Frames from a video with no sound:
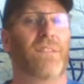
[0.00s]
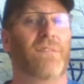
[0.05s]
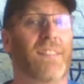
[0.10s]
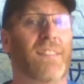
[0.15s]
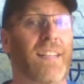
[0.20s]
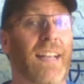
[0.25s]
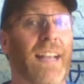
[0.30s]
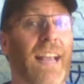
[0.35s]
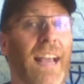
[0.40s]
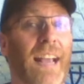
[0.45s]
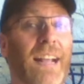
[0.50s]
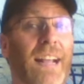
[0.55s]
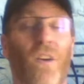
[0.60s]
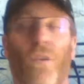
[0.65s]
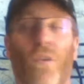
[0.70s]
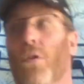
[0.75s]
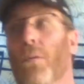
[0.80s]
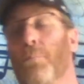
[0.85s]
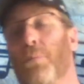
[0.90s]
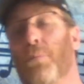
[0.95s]
of singing
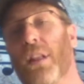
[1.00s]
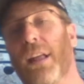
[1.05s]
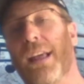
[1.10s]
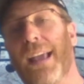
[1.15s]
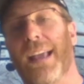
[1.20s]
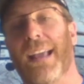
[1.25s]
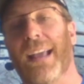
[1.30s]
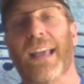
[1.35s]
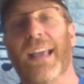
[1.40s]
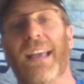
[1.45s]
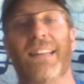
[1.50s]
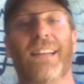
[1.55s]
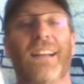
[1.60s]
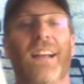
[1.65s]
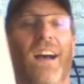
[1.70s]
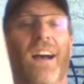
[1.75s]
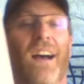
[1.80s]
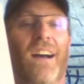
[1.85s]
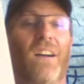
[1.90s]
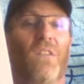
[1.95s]
or before playing it,
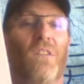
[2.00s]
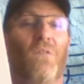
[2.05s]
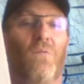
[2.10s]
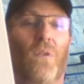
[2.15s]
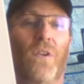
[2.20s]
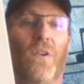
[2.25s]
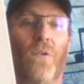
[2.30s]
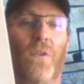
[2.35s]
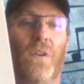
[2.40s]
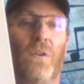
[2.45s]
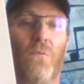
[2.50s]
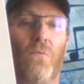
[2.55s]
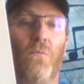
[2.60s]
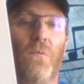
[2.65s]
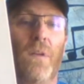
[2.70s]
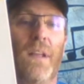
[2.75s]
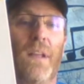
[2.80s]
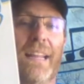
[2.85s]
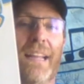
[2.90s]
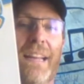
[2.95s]
we're going to
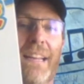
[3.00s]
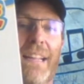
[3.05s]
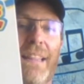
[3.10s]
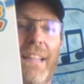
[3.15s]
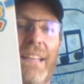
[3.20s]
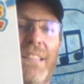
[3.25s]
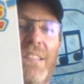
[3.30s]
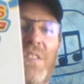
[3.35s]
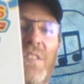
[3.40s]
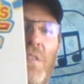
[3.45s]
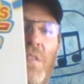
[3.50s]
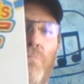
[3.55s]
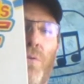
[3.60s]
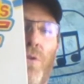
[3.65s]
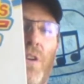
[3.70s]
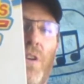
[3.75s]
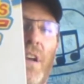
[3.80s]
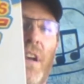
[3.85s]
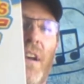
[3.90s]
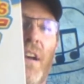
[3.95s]
read it. This is a
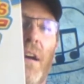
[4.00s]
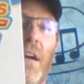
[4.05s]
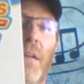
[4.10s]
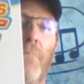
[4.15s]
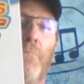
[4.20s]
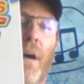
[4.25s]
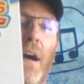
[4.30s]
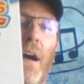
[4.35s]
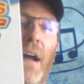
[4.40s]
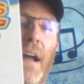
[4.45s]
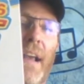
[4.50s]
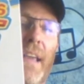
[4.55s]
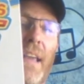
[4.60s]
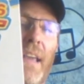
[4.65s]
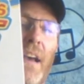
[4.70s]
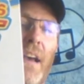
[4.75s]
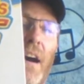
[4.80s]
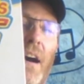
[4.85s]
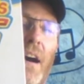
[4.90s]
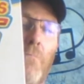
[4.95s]
book by
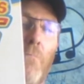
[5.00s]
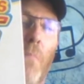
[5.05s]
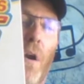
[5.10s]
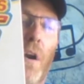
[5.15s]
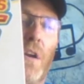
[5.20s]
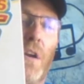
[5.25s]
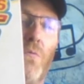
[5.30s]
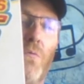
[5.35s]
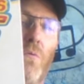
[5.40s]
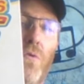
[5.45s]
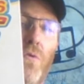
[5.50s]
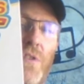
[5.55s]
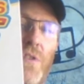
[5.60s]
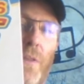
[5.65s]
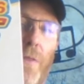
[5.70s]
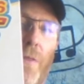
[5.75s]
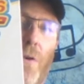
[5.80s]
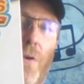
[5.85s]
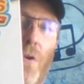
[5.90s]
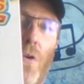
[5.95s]
uh, Mark
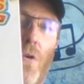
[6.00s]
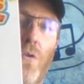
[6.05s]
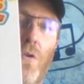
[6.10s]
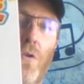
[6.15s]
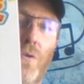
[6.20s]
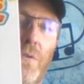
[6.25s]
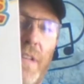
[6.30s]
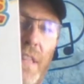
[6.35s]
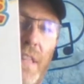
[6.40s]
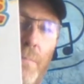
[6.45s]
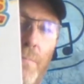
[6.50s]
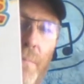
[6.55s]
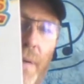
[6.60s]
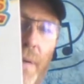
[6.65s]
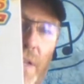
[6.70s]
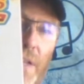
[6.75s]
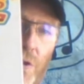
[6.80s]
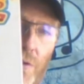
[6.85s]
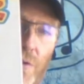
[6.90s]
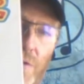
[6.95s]
Rosenthal, who did the
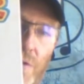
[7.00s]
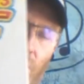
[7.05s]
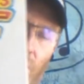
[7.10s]
pictures.